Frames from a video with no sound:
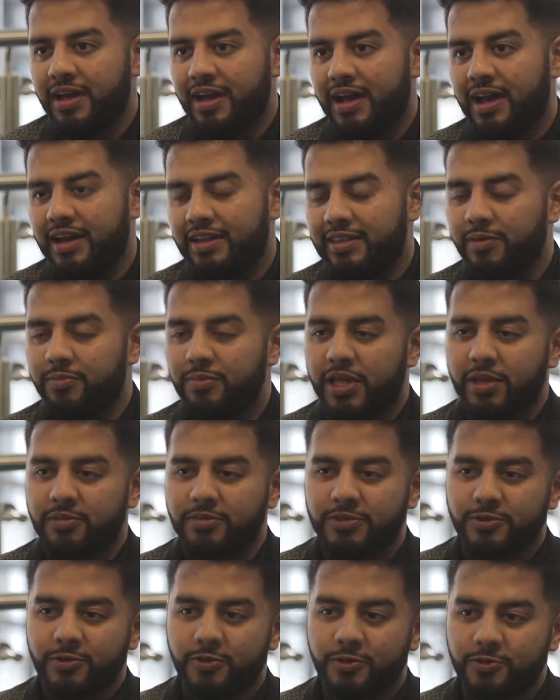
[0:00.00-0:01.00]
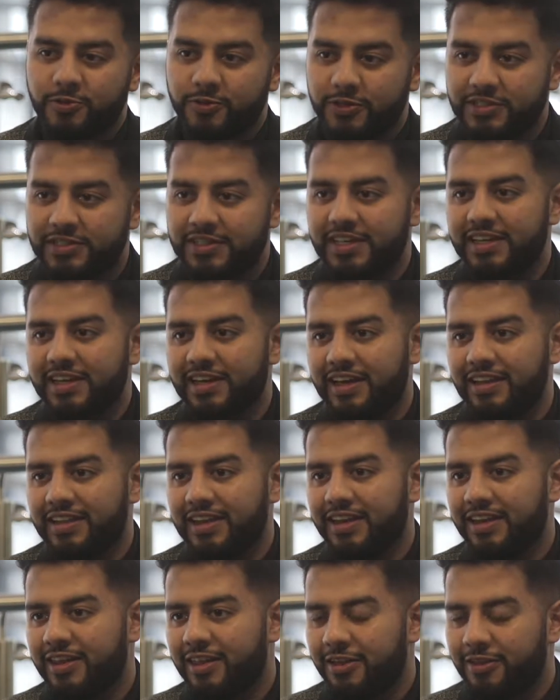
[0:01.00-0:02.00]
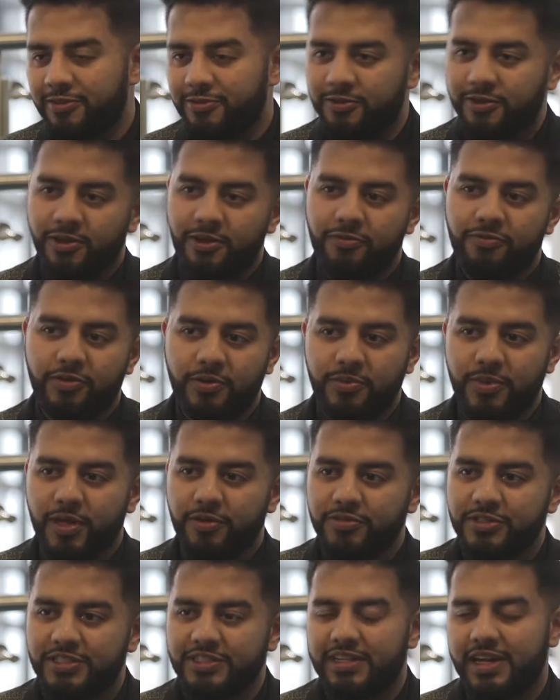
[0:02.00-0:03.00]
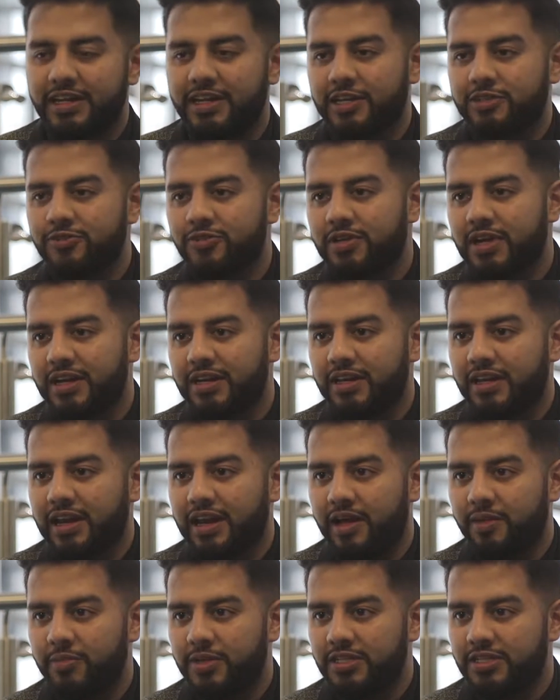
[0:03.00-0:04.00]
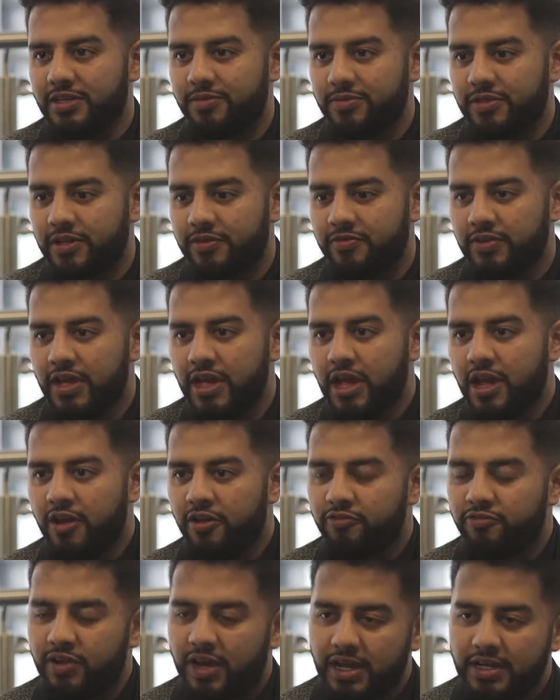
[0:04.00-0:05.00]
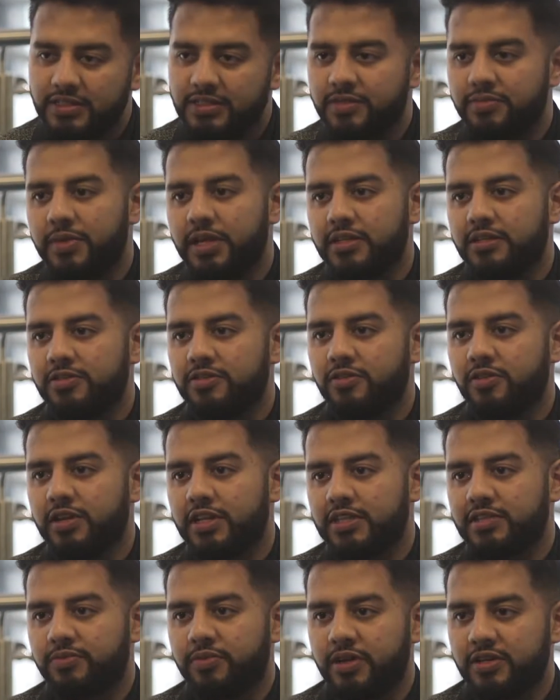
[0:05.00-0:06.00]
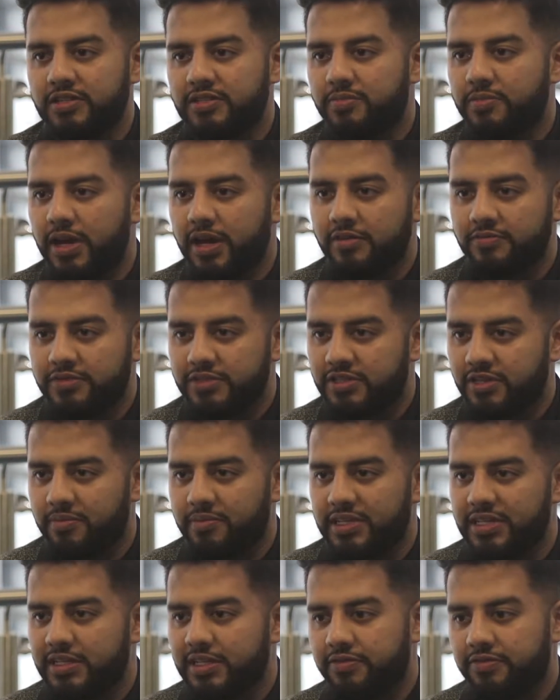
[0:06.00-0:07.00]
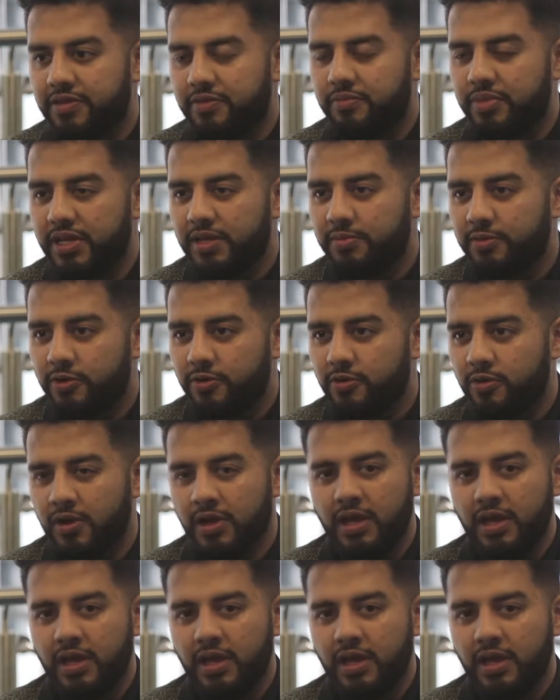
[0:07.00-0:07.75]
I then became a student trustee. And then, you know, for me, it was just that natural kind of climb in terms of trying to make the student experience better for so many different people.